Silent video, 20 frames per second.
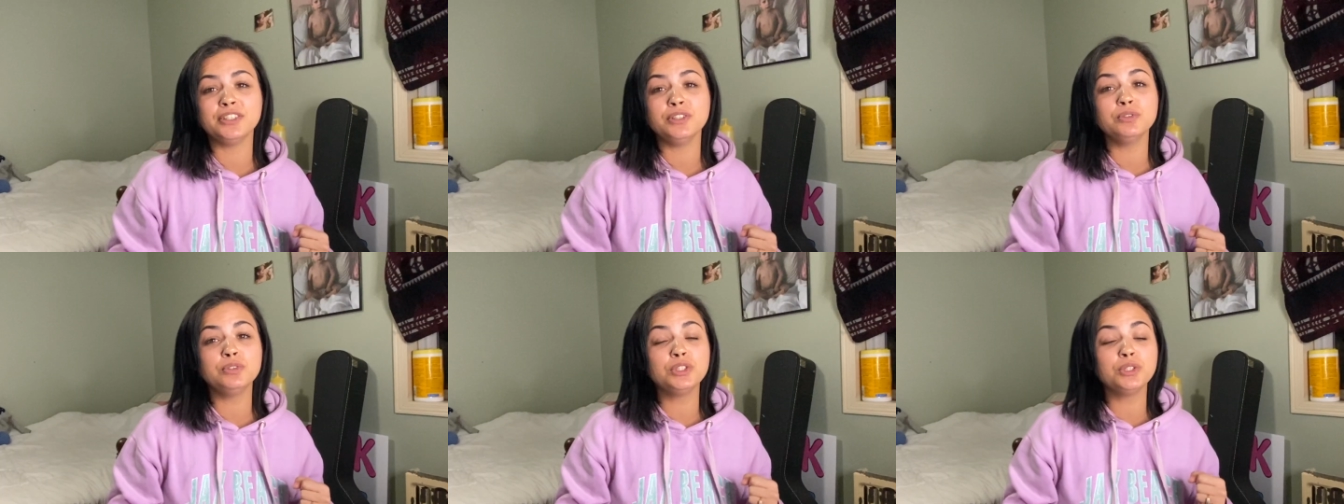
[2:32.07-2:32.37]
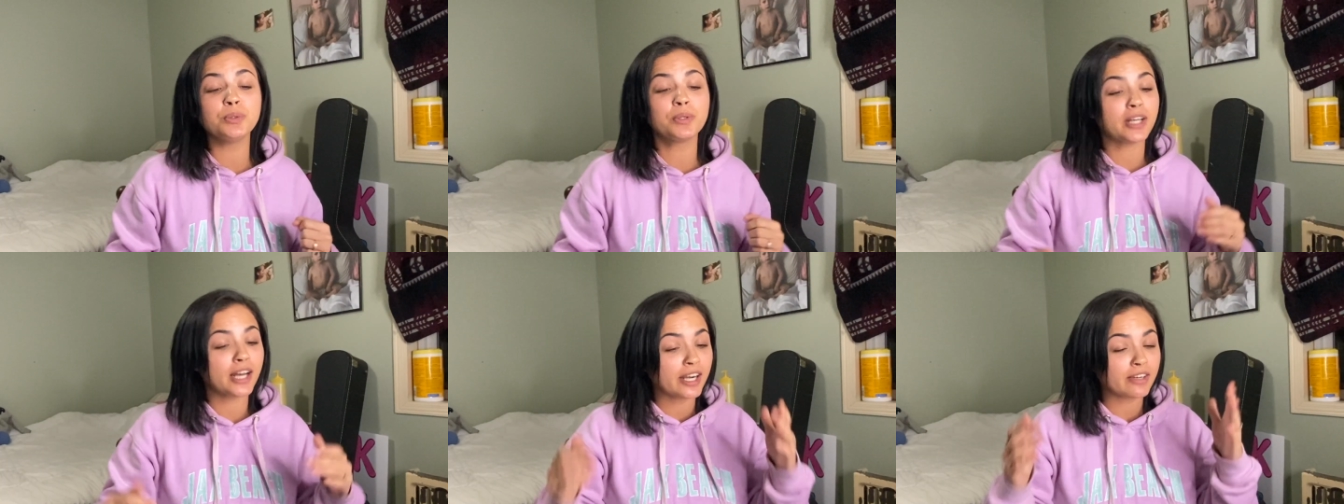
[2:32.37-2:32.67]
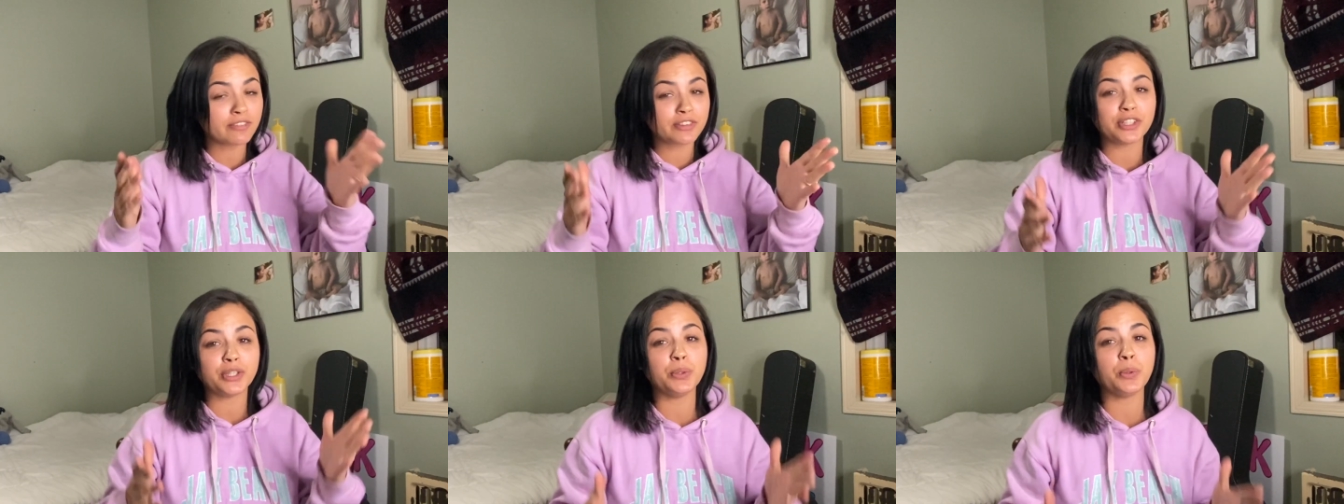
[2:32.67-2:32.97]
You do
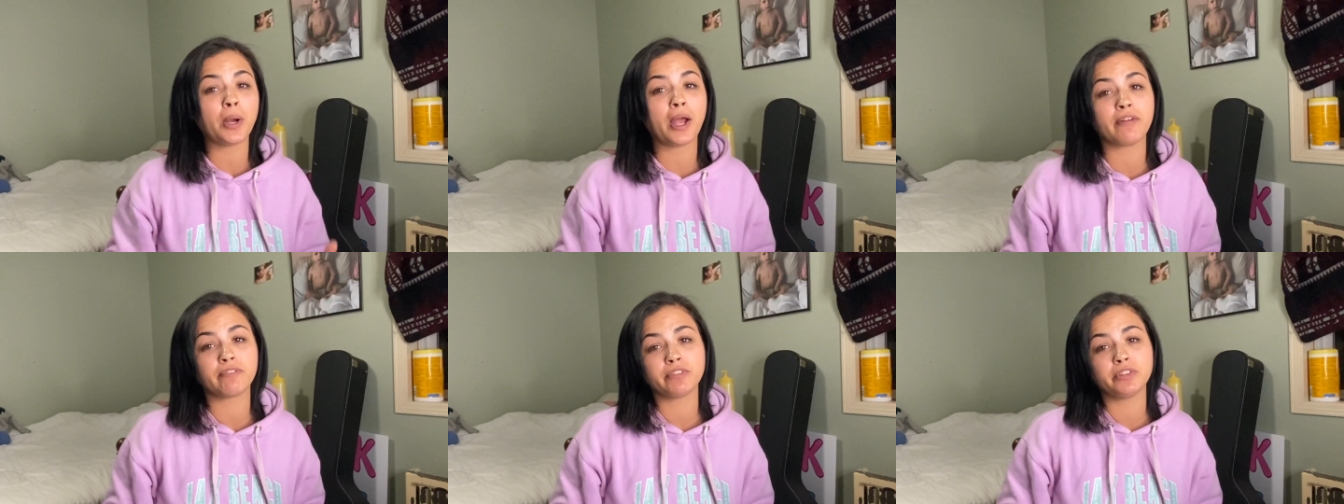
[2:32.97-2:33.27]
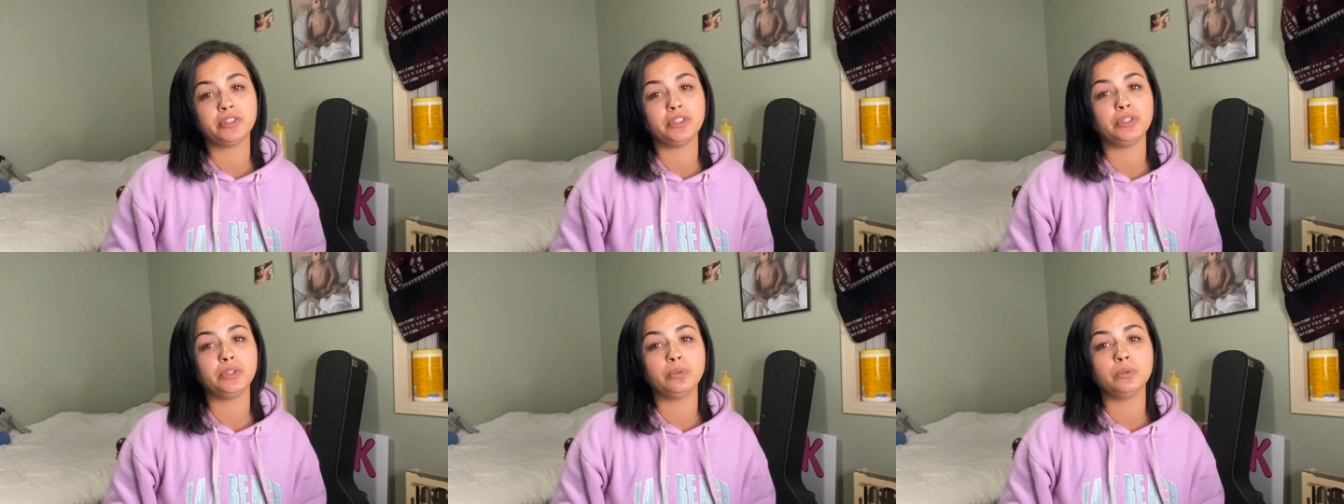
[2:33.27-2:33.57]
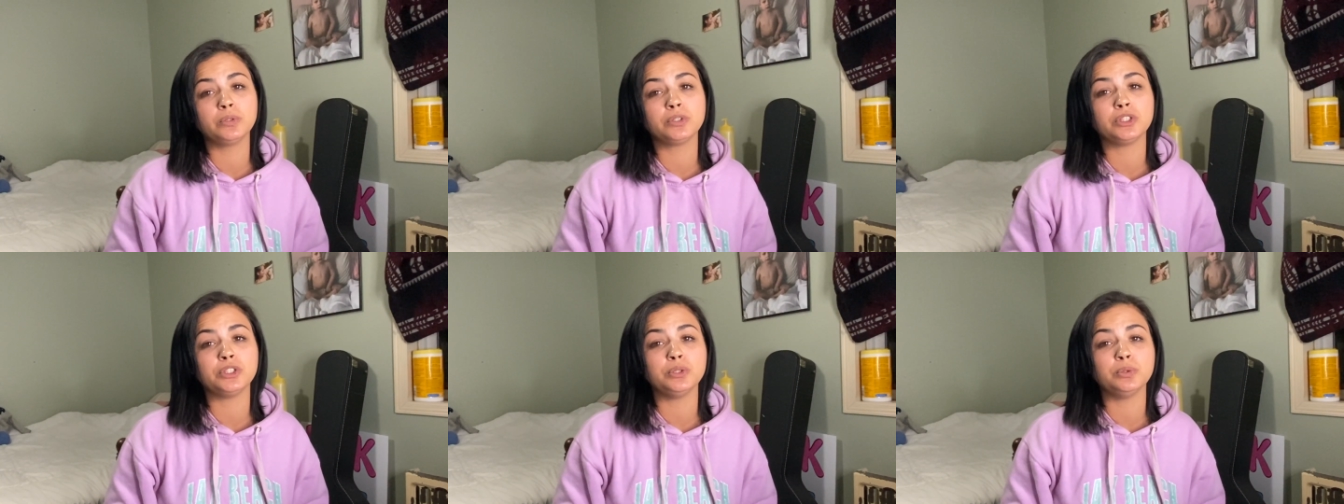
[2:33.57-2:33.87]
whatever you have to
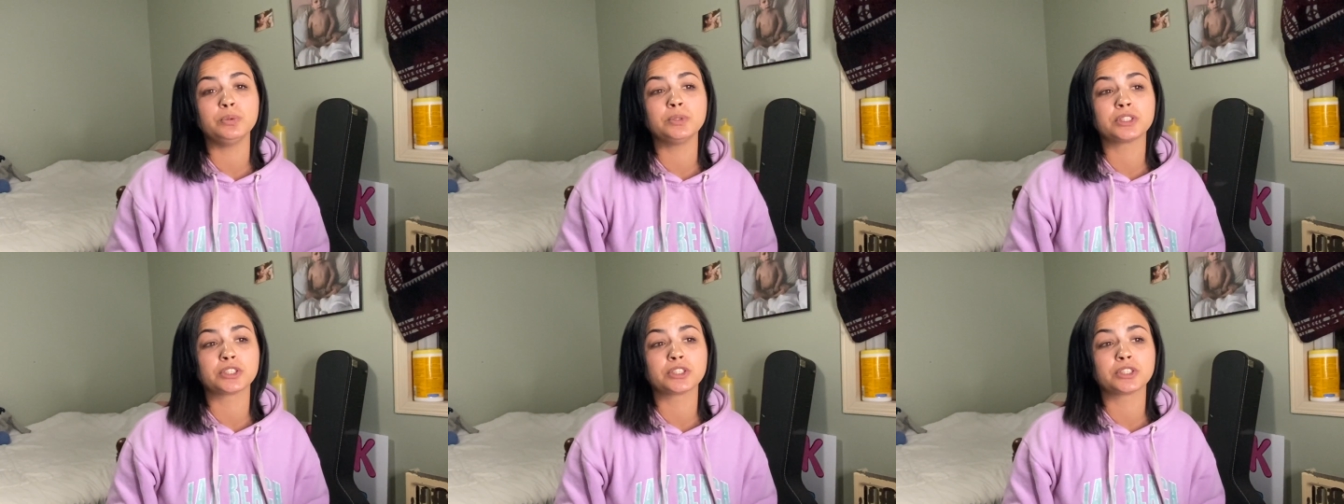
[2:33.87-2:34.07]
do to